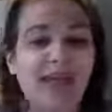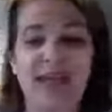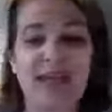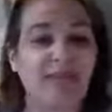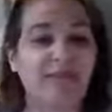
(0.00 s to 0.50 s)
I
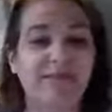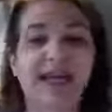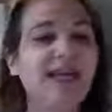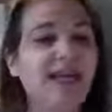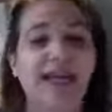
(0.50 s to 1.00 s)
can't
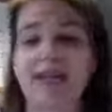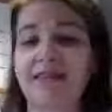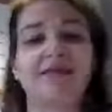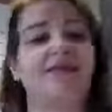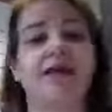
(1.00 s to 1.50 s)
eat
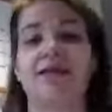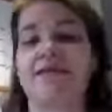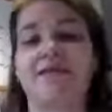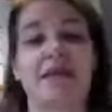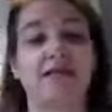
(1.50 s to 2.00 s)
anything that still
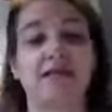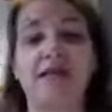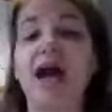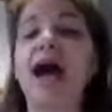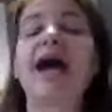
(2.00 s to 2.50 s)
has a face.
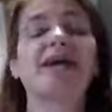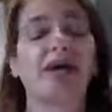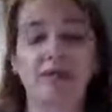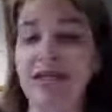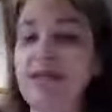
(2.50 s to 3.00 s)
I
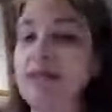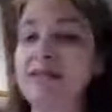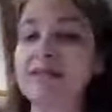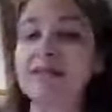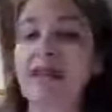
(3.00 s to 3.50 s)
know I'm eating
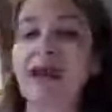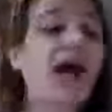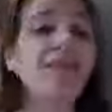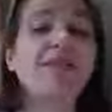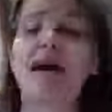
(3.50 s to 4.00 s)
meat.
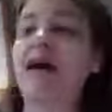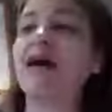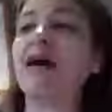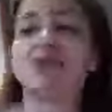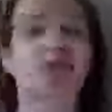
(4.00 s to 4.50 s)
I'm
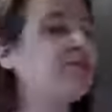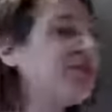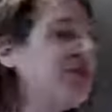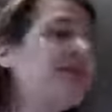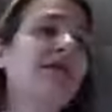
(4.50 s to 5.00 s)
not
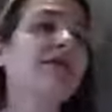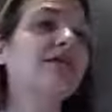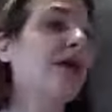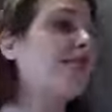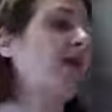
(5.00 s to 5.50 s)
ashamed to eat
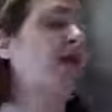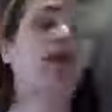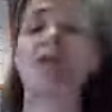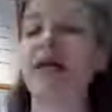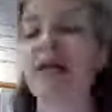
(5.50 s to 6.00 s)
meat. I'm not
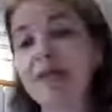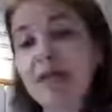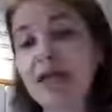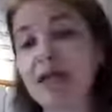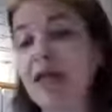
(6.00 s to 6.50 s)
worried about
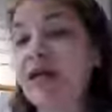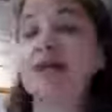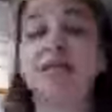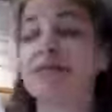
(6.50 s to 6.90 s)
eating meat.